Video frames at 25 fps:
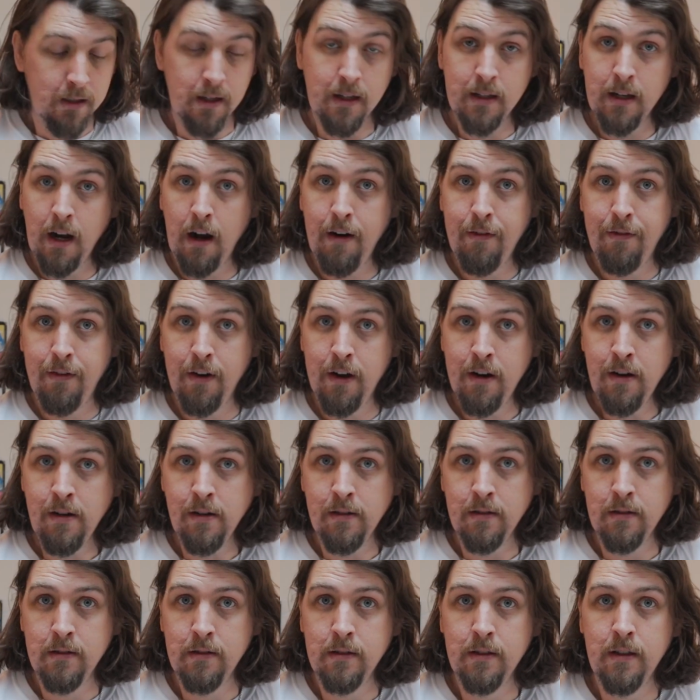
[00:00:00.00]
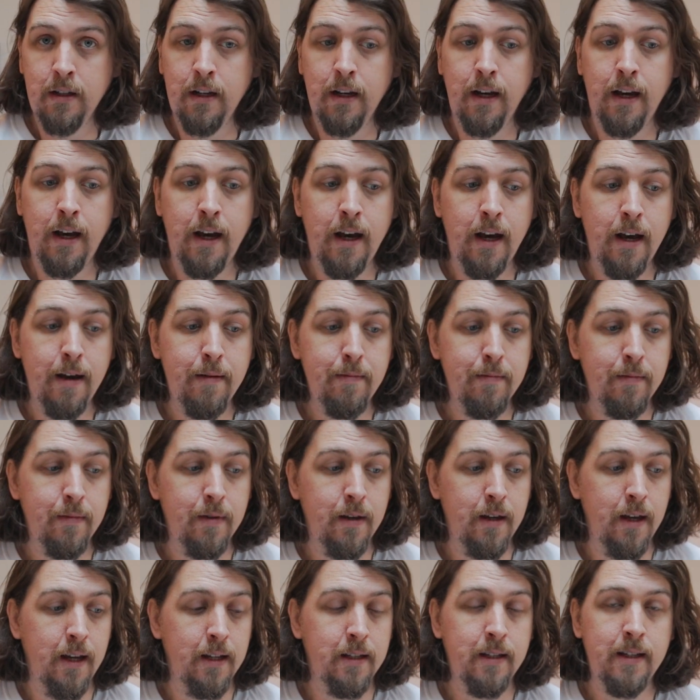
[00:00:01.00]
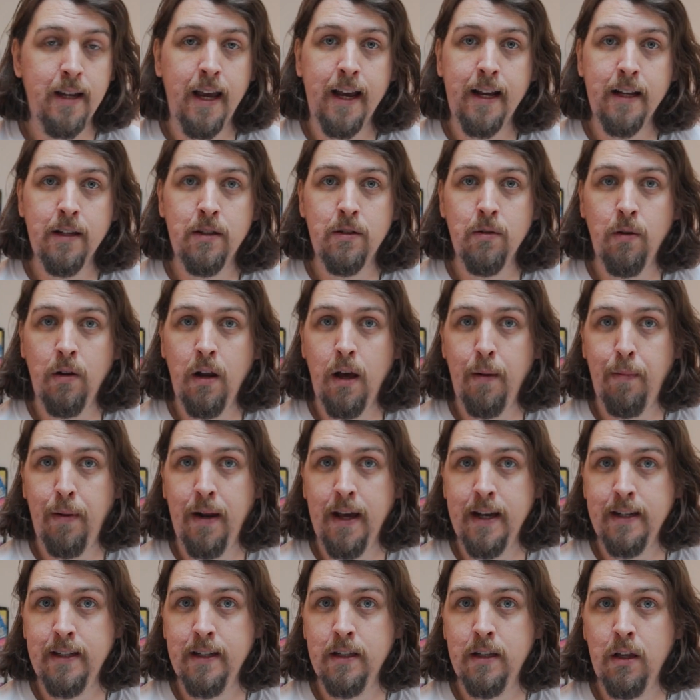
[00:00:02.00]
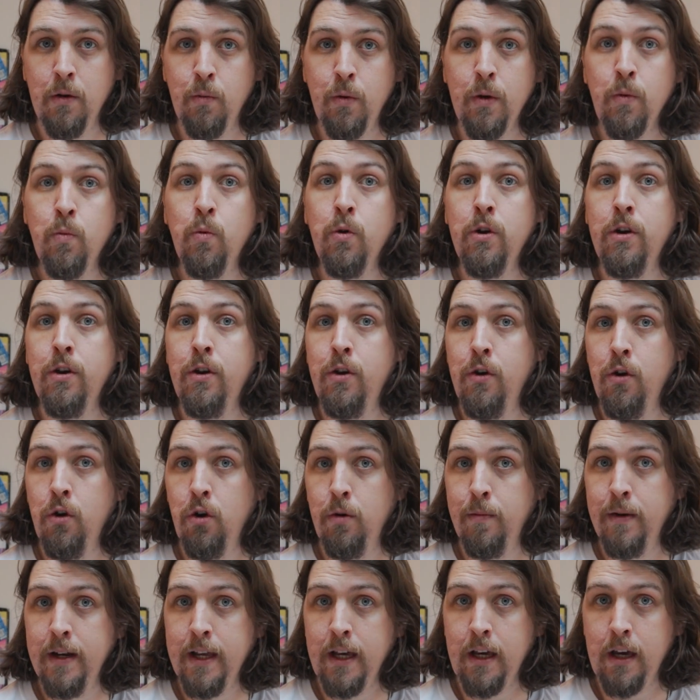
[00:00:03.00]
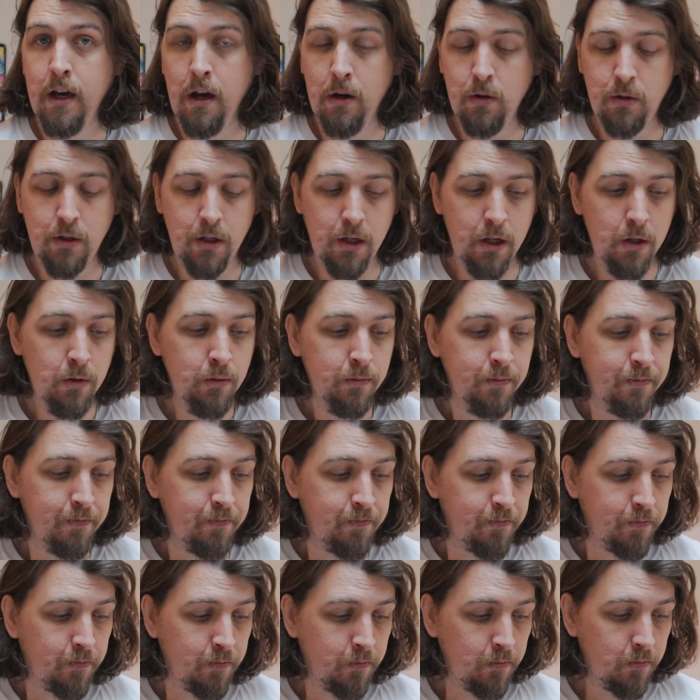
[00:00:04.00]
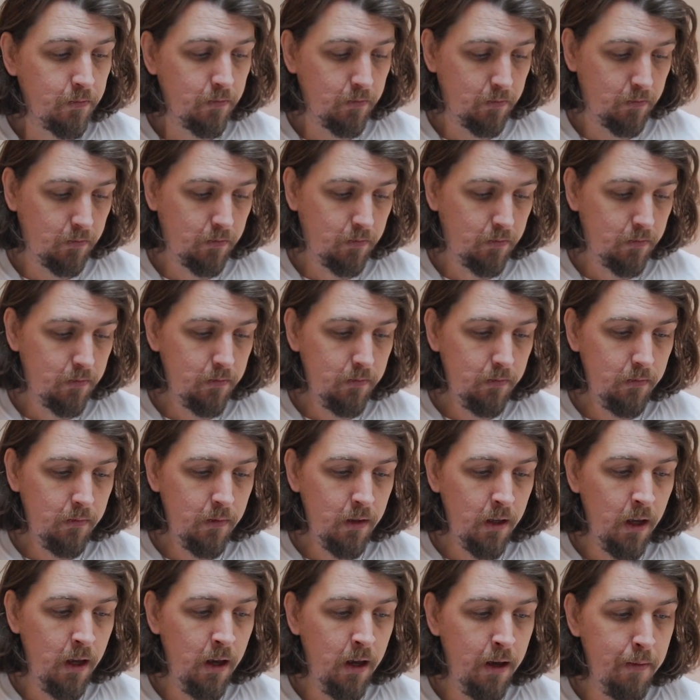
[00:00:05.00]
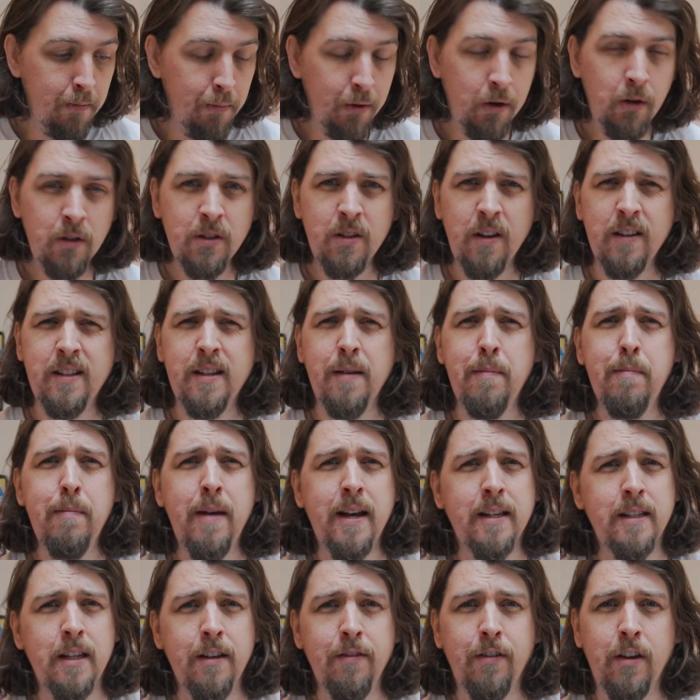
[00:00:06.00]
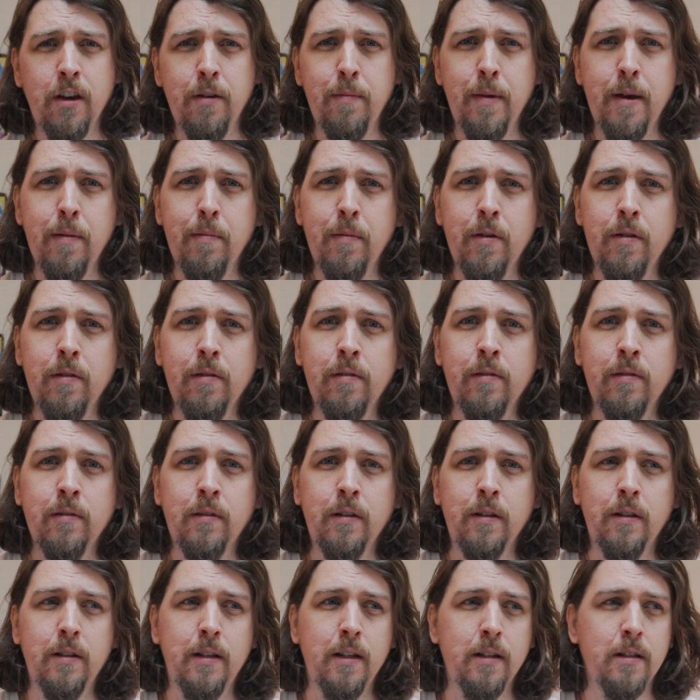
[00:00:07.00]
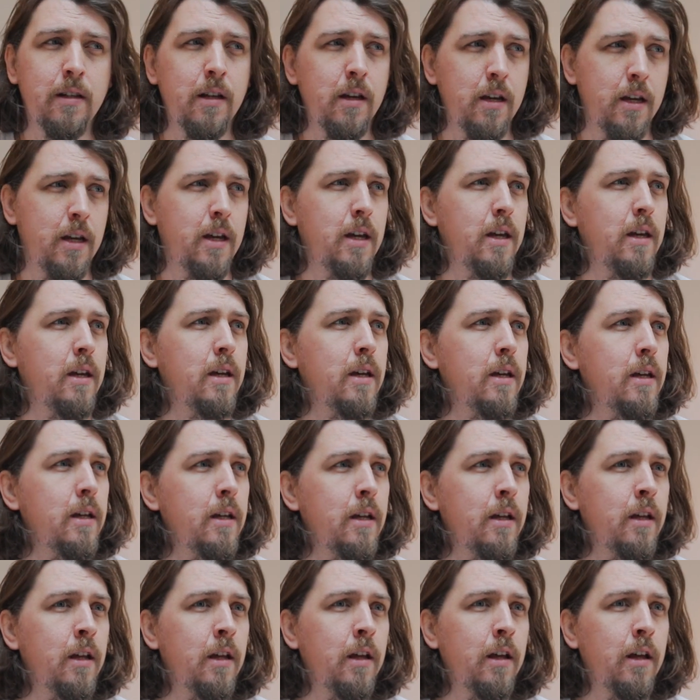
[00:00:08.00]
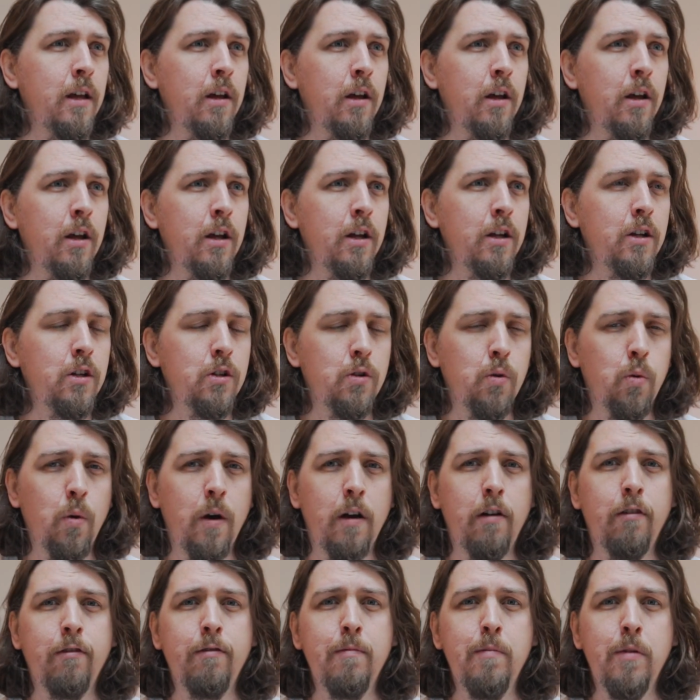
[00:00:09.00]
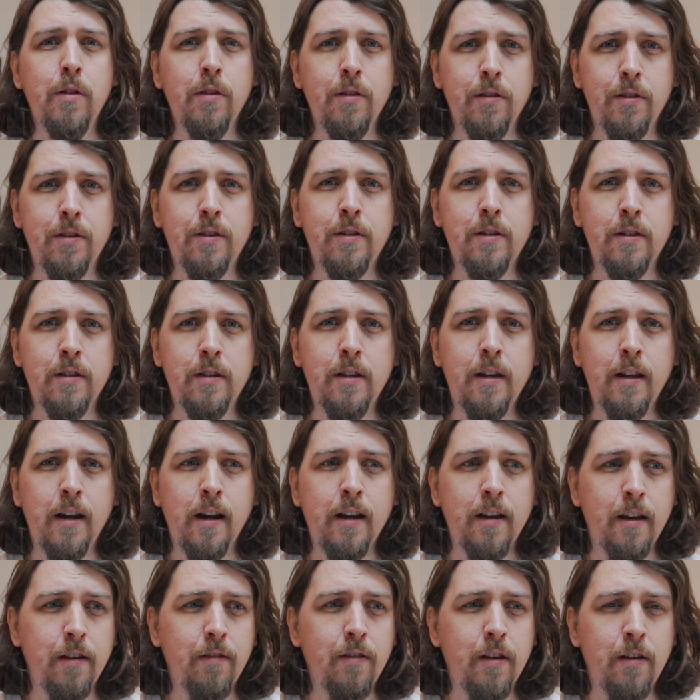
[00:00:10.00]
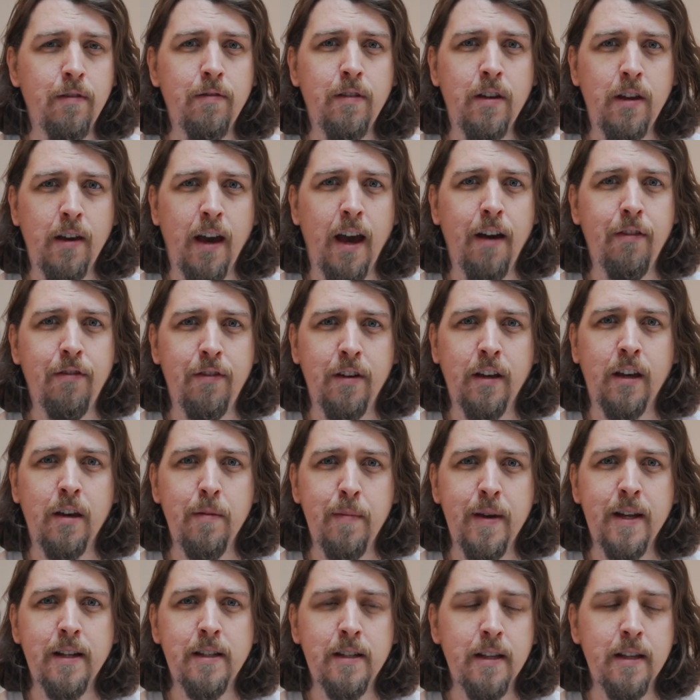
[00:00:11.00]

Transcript: So it's a lot of fun. It's taken us to a lot of places that we wouldn't normally go to, but also it's a massive commitment because it's like 12 months. You know, you have to commit